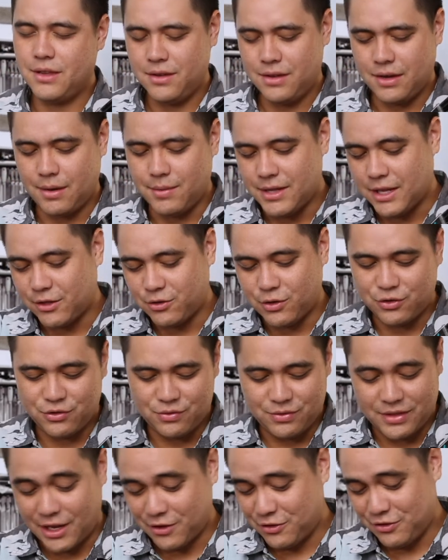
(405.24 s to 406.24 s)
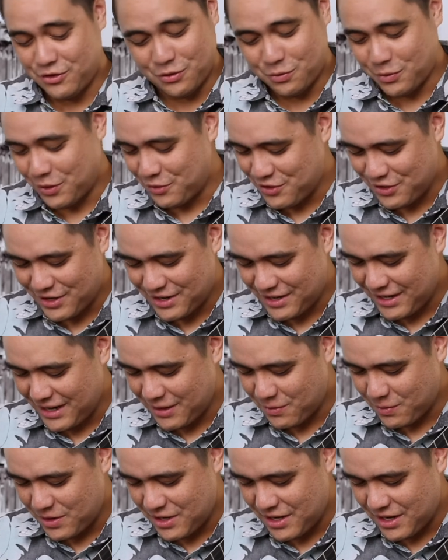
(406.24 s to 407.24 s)
I mean, that's, what, that's just what you're gonna
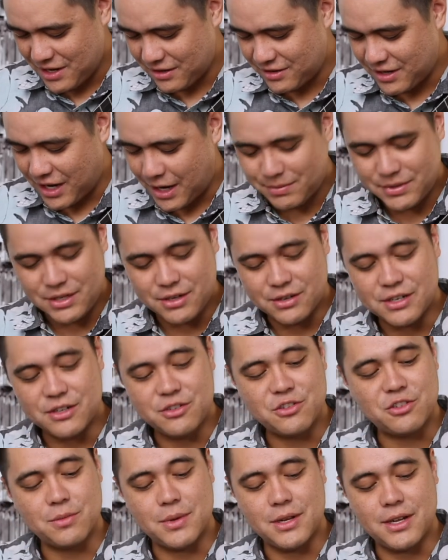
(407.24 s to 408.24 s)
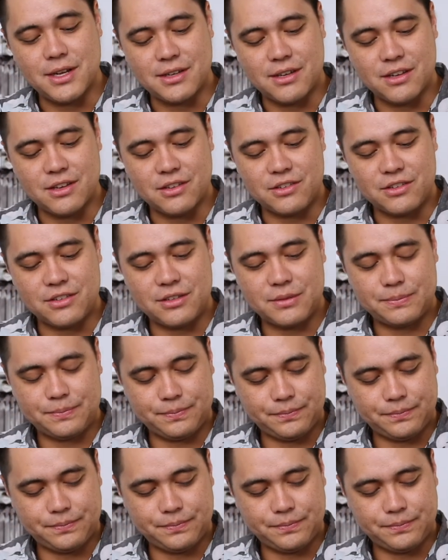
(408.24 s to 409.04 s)
get when you get a top tier instrument like this.